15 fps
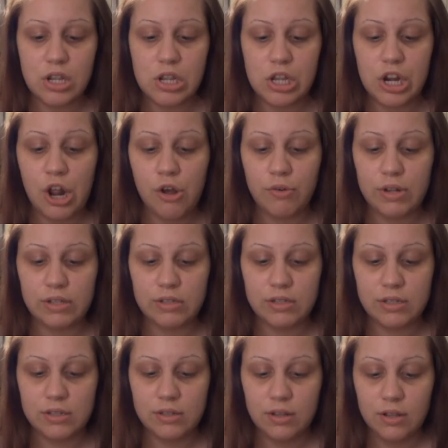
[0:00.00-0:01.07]
you know,
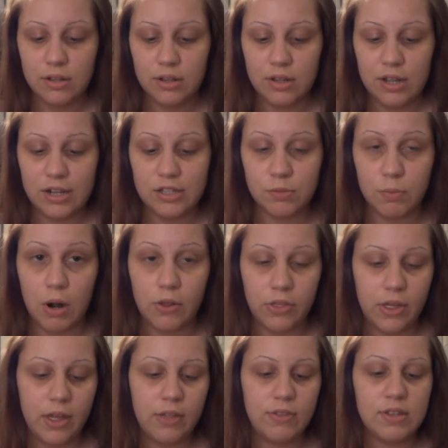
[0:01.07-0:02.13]
it's worth
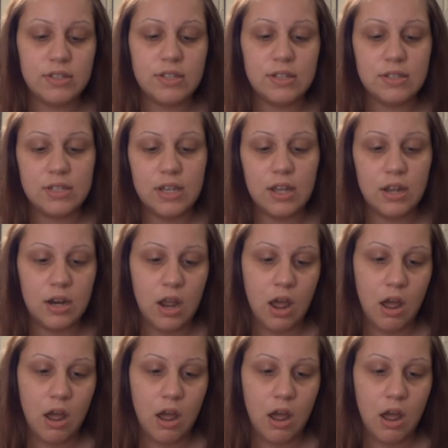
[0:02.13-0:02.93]
it. And this is in